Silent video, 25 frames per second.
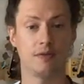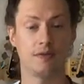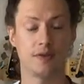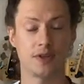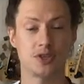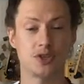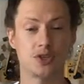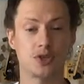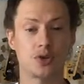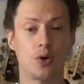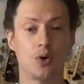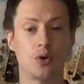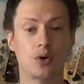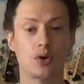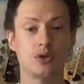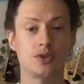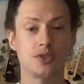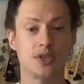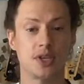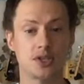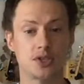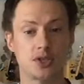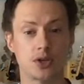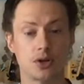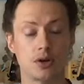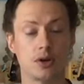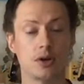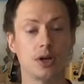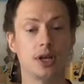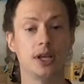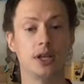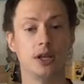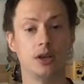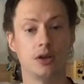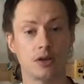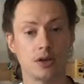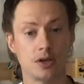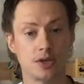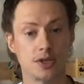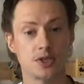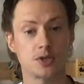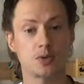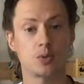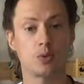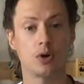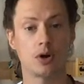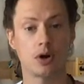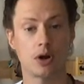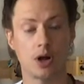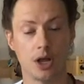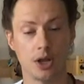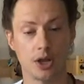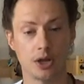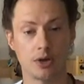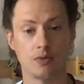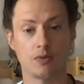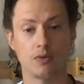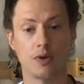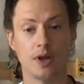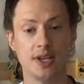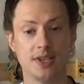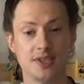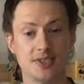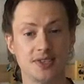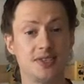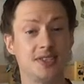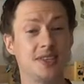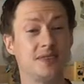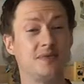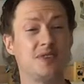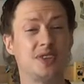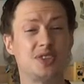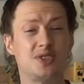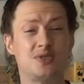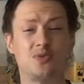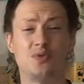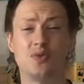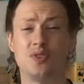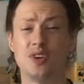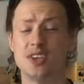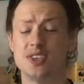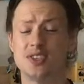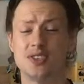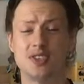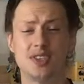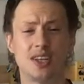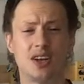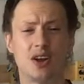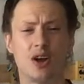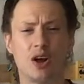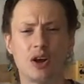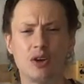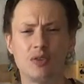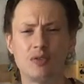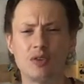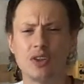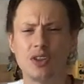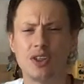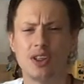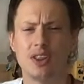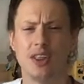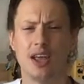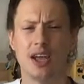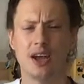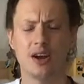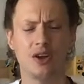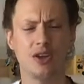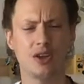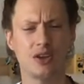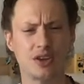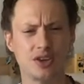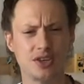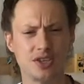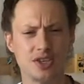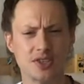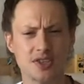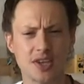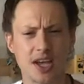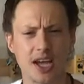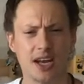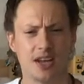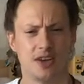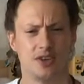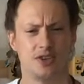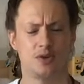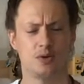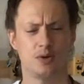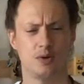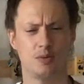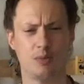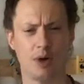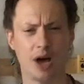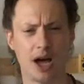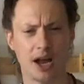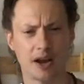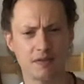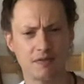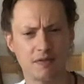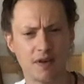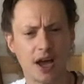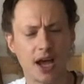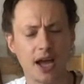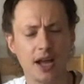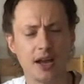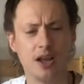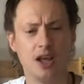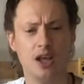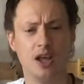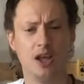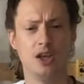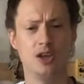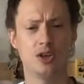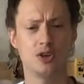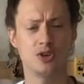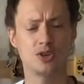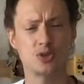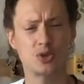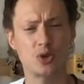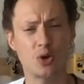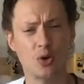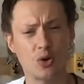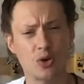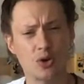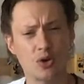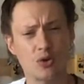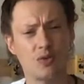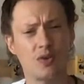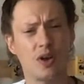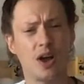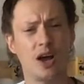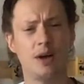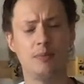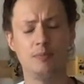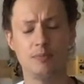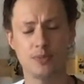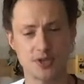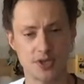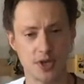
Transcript: If it's shoulders that's hurting, you could just work on the wrists. If it's wrists that aren't really there, you could just kind of do a modified shoulder rub.